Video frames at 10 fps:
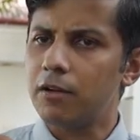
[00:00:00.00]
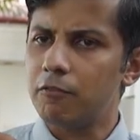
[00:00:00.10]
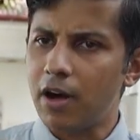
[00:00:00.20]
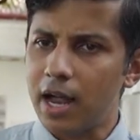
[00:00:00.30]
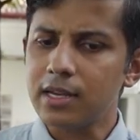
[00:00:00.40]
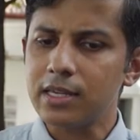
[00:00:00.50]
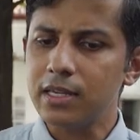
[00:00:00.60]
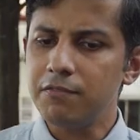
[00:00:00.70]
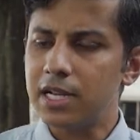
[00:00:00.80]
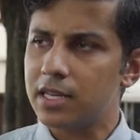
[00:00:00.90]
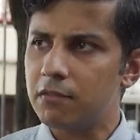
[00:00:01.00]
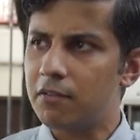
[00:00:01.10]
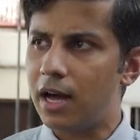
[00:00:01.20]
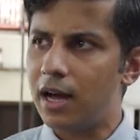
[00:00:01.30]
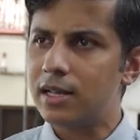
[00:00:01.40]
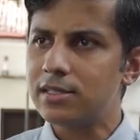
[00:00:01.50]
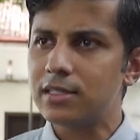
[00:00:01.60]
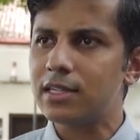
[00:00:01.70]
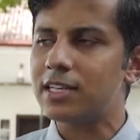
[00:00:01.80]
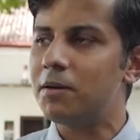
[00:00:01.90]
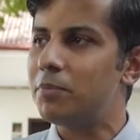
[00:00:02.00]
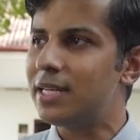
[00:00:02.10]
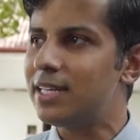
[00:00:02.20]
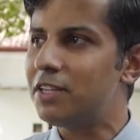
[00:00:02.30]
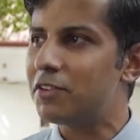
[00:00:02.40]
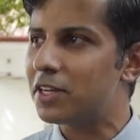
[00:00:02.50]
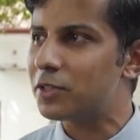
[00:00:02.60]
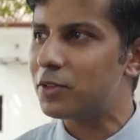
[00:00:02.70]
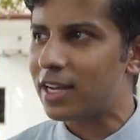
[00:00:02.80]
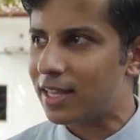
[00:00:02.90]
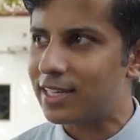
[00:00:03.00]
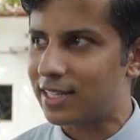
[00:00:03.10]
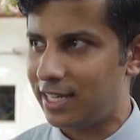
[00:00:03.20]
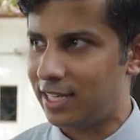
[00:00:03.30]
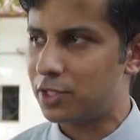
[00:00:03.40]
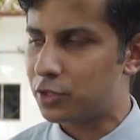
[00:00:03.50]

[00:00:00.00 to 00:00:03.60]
Uh, one kid will give an answer completely different to another kid.